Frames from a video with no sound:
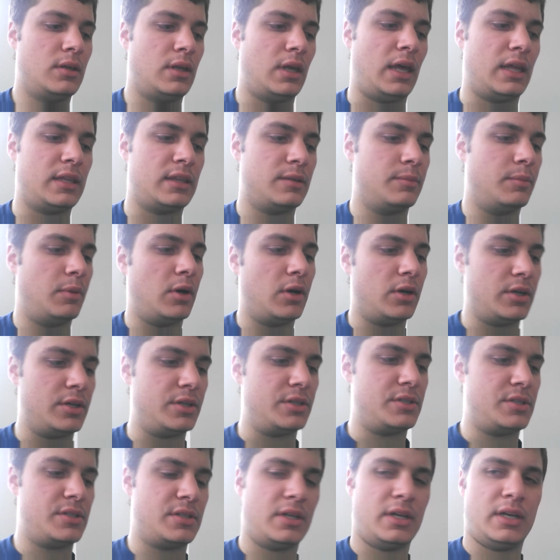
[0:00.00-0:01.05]
At the
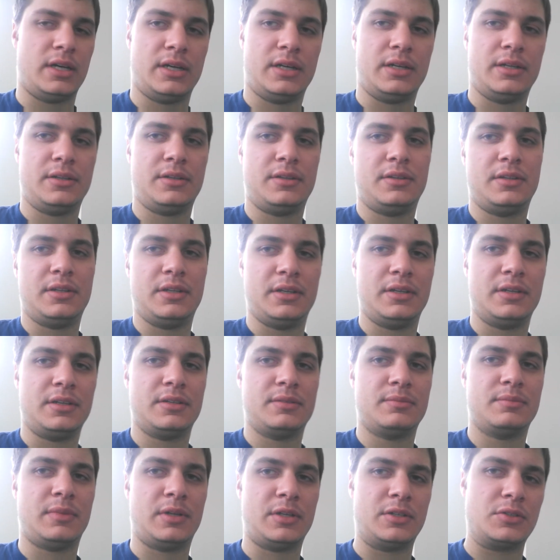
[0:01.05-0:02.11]
bars,
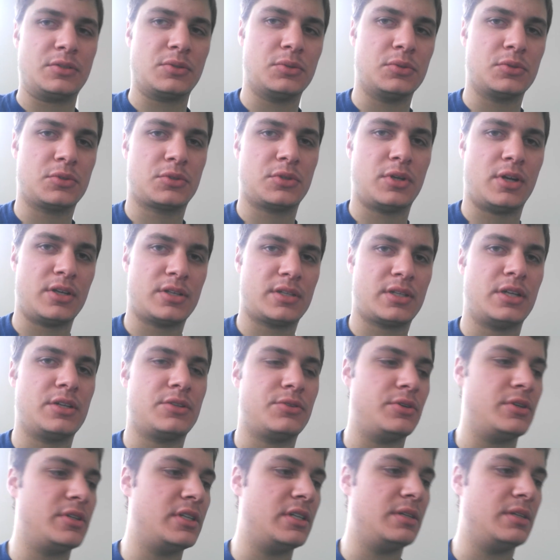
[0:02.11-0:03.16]
my school's cross
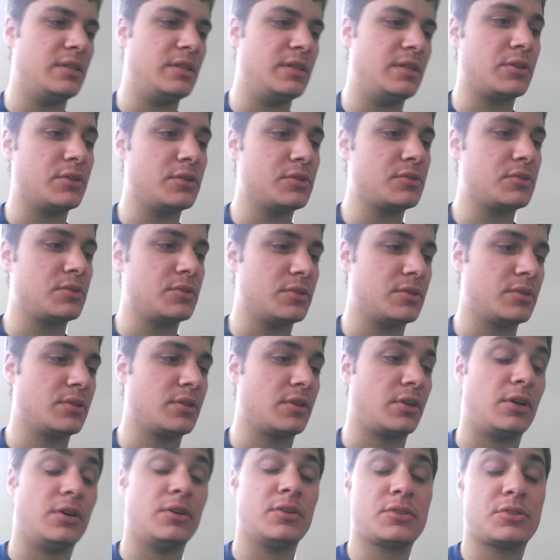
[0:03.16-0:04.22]
country team girls
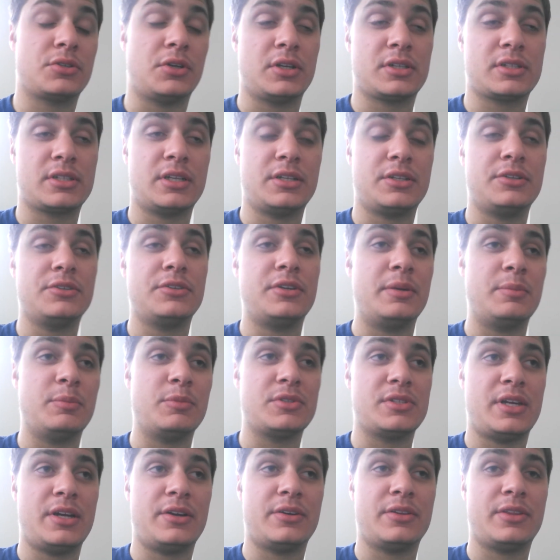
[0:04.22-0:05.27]
cross country team
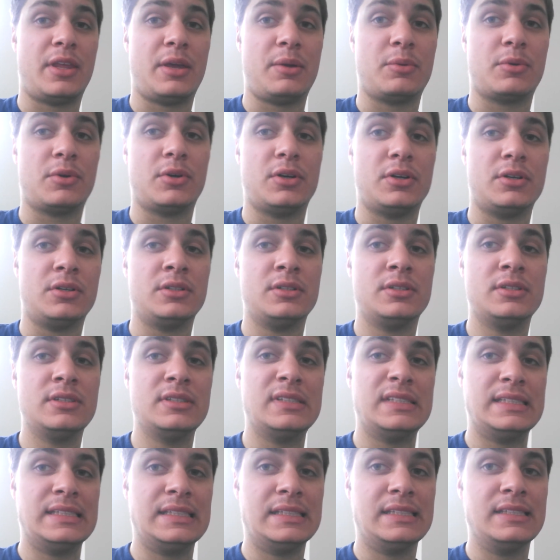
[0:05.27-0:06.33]
was there, and they were all
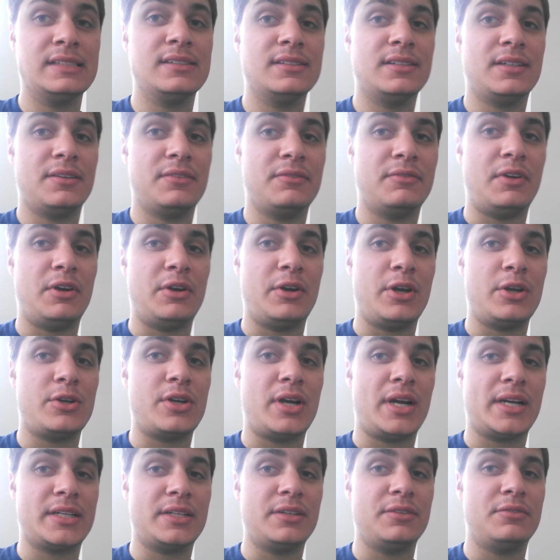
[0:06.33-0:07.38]
very
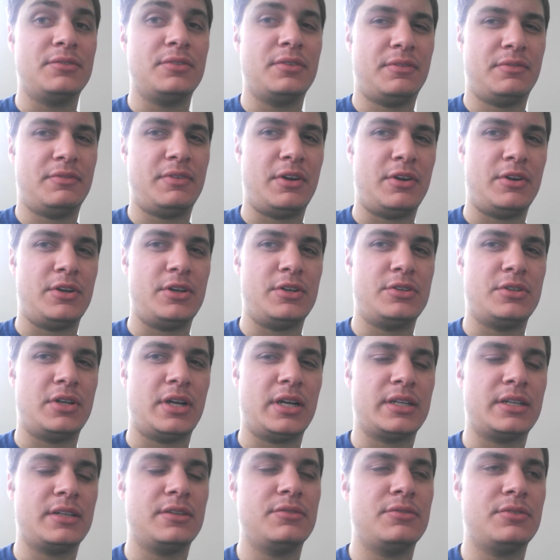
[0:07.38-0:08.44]
attractive, very
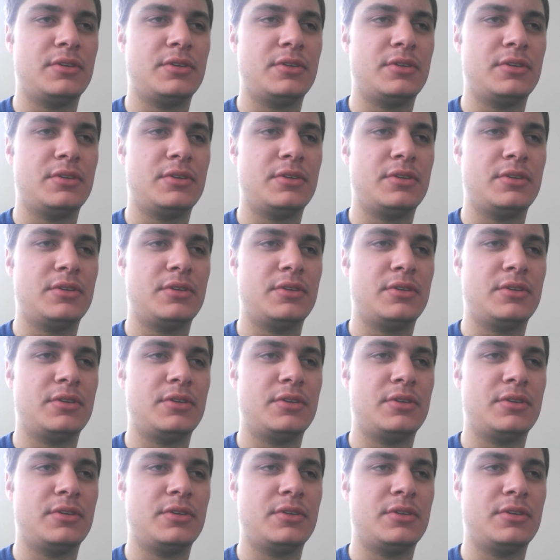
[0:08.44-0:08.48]
attractive.